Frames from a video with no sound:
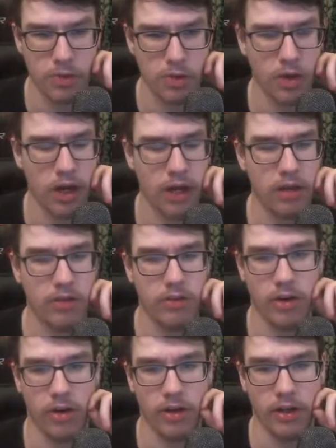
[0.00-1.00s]
or I could
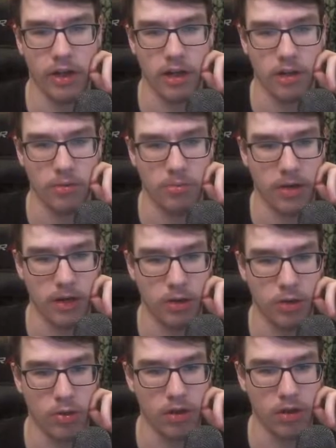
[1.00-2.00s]
sell it and I could buy the
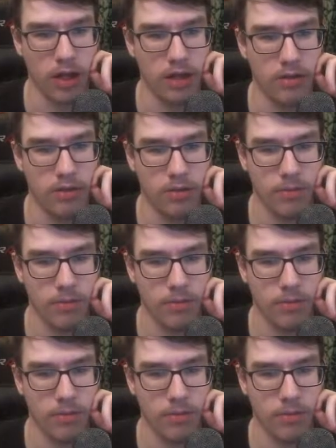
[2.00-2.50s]
cold light.